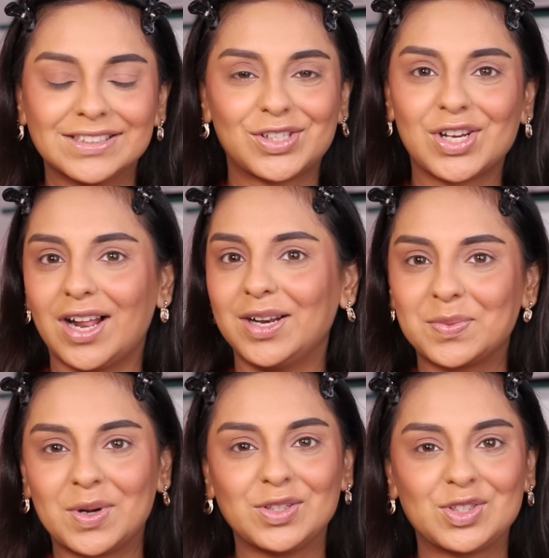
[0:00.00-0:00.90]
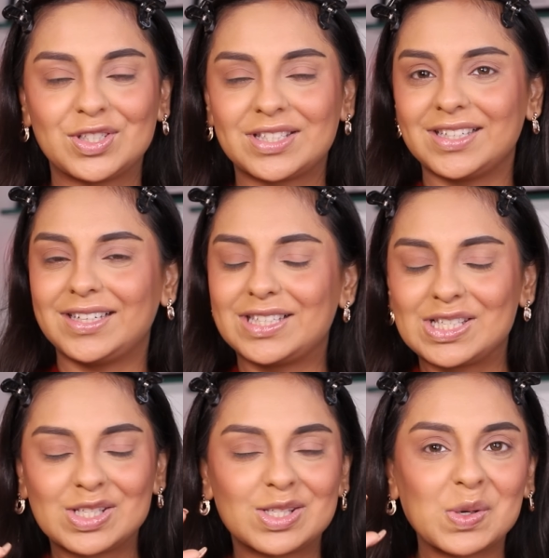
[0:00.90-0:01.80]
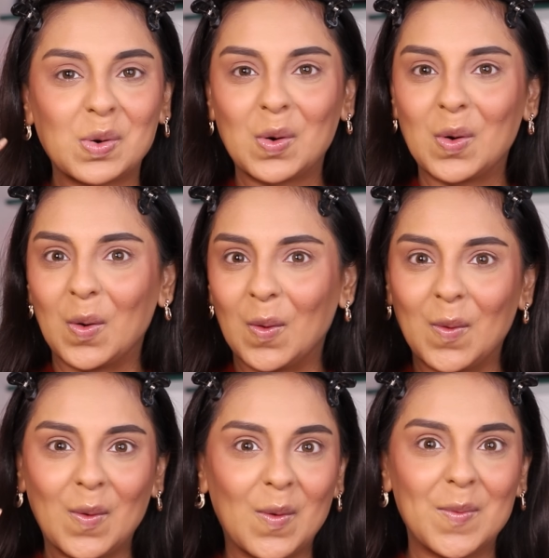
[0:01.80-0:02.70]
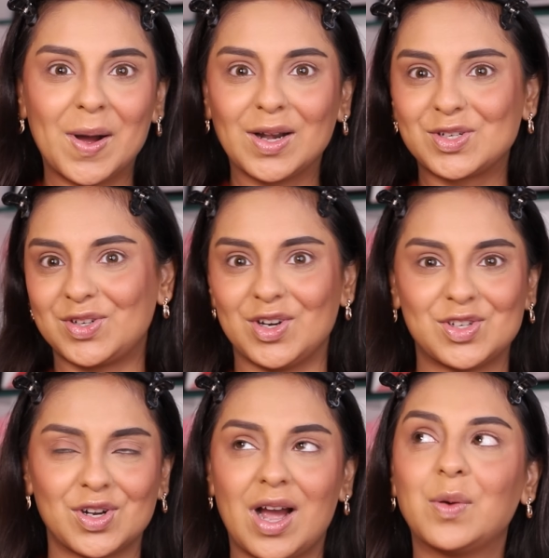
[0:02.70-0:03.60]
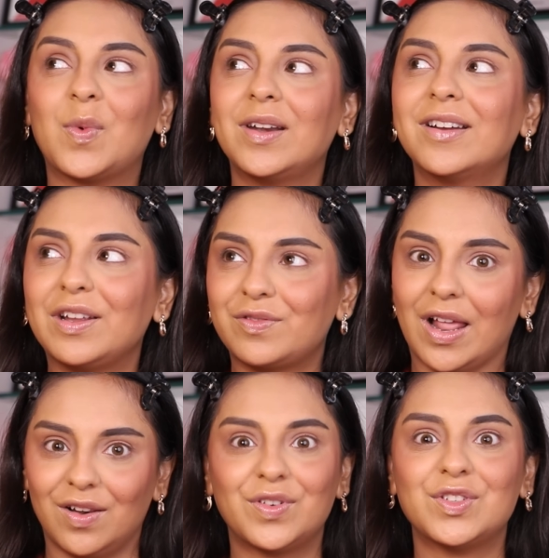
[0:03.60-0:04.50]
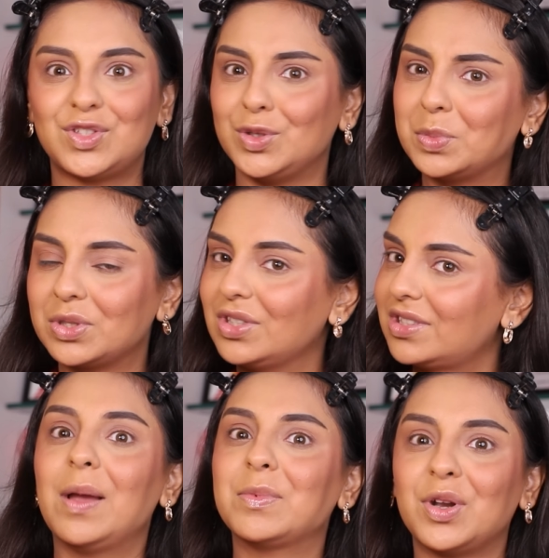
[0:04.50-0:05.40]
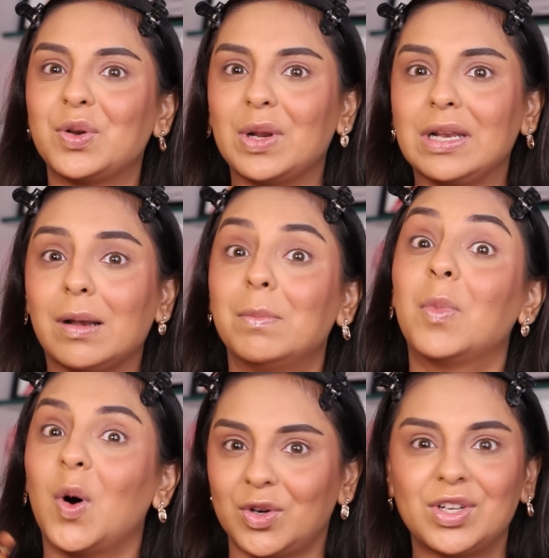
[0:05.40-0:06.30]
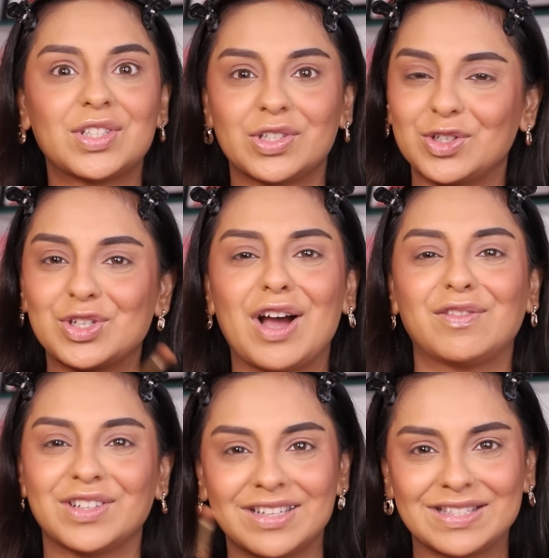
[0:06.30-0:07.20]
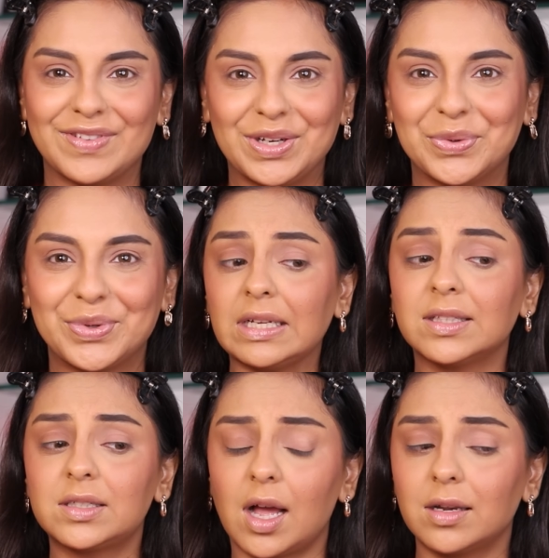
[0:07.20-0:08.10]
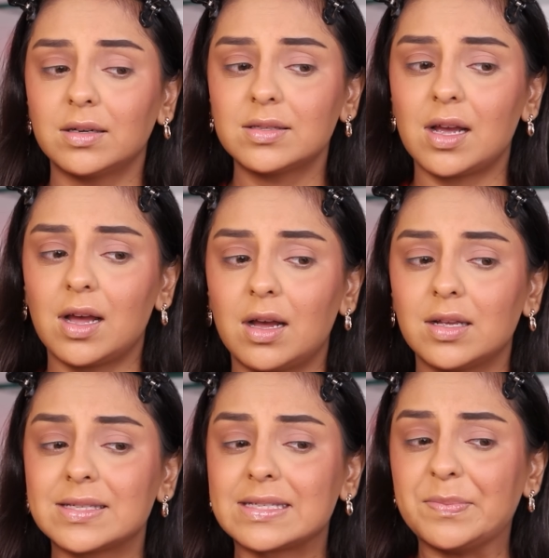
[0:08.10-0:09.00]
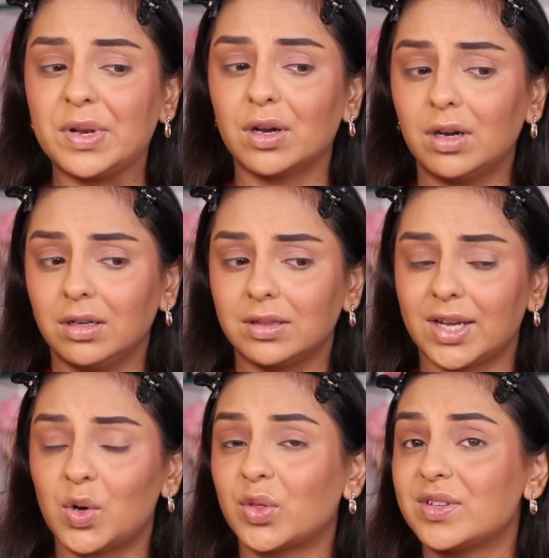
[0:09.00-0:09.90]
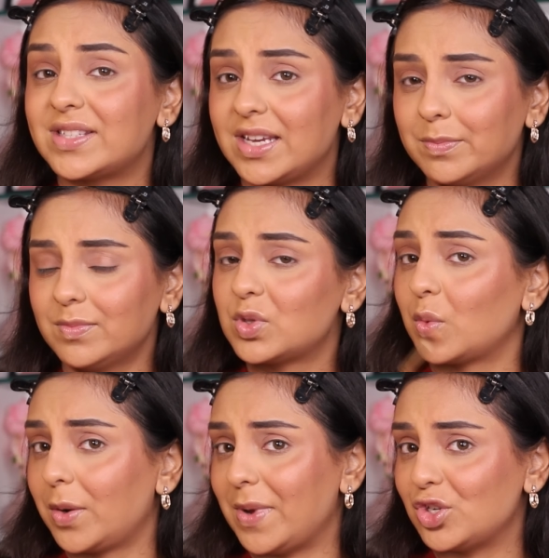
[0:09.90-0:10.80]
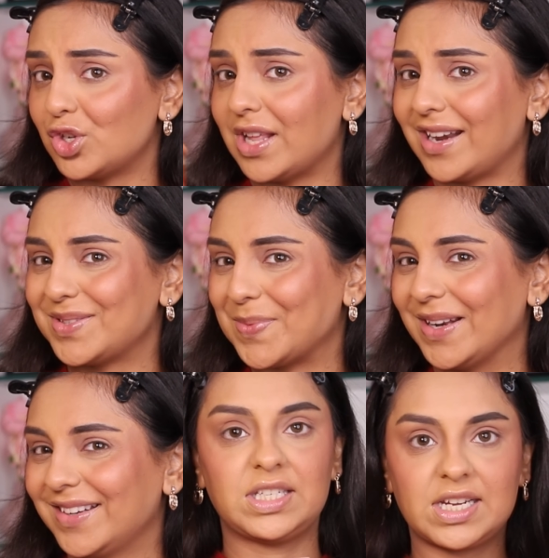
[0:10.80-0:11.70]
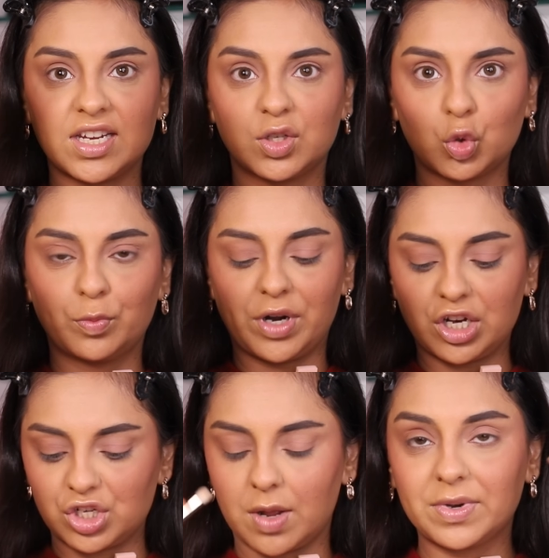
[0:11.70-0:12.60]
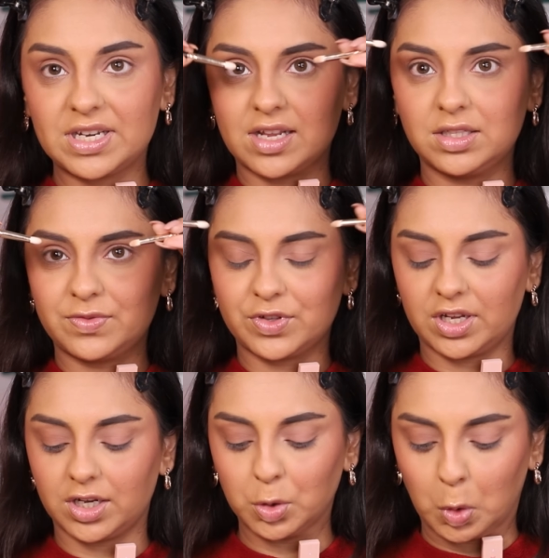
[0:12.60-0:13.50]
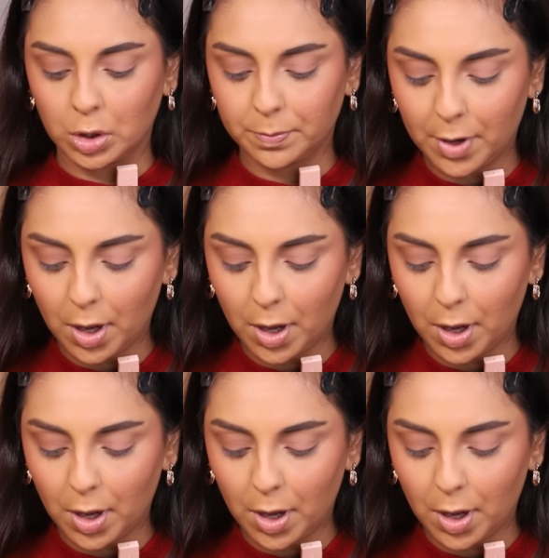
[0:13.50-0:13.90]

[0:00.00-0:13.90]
the Charlotte one just, it's so much richer. I wonder if e l f is dupe to this. I'm going to do a little more research after this video. The colors are similar. They're not the same. So I want to mention that as well. Taking two brush number tens for the inner corner